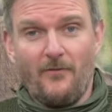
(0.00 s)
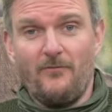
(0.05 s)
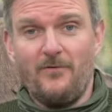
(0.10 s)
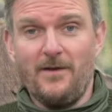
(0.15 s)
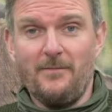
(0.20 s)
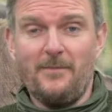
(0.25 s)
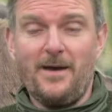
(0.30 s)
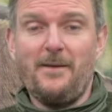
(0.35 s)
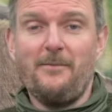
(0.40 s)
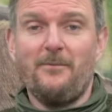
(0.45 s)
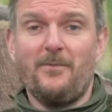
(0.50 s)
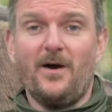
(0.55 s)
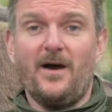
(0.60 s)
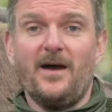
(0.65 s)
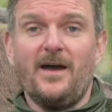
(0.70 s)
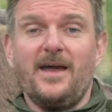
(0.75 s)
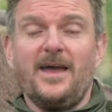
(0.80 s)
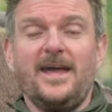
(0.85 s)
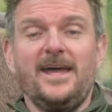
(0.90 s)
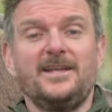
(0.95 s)

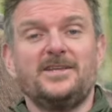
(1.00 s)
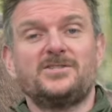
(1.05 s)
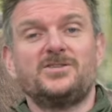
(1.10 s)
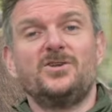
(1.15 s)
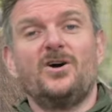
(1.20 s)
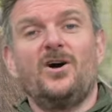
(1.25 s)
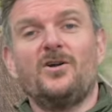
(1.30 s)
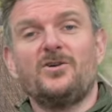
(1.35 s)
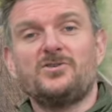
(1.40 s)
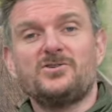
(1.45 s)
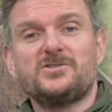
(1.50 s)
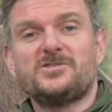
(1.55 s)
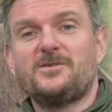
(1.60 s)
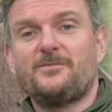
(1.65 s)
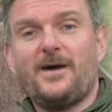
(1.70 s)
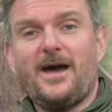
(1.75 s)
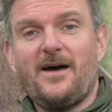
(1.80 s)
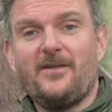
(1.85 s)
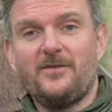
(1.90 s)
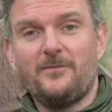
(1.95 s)
Remember, it's not just
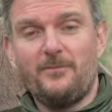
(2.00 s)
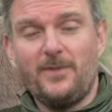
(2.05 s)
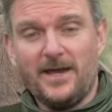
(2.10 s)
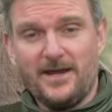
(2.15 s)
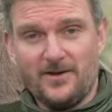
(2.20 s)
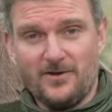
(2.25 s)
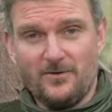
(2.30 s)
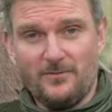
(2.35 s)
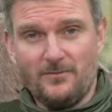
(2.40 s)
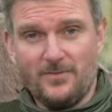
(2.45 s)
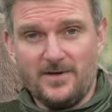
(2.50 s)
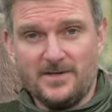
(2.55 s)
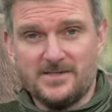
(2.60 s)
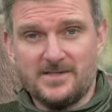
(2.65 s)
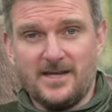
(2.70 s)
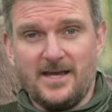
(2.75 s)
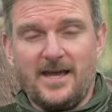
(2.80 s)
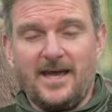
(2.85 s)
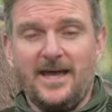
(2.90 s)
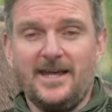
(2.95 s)
about the big numbers,